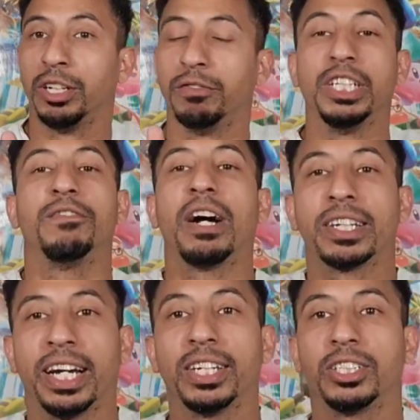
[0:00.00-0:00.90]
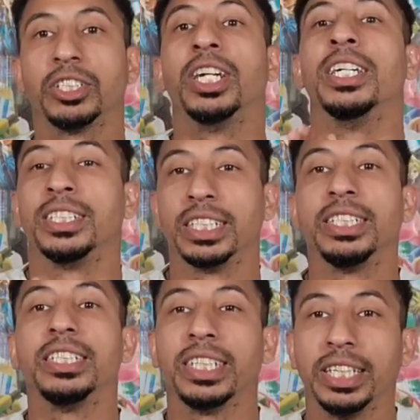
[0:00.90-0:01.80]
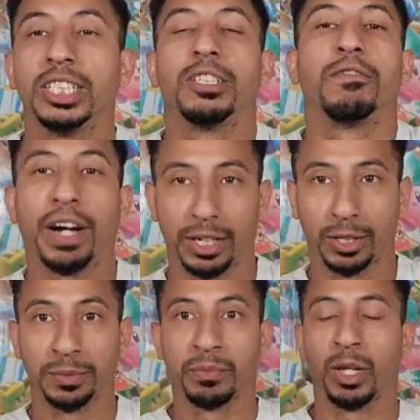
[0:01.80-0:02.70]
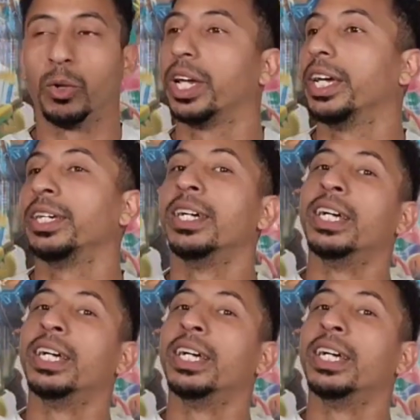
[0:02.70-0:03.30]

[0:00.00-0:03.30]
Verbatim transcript: 55 characters, 60 stages to fight on, okay?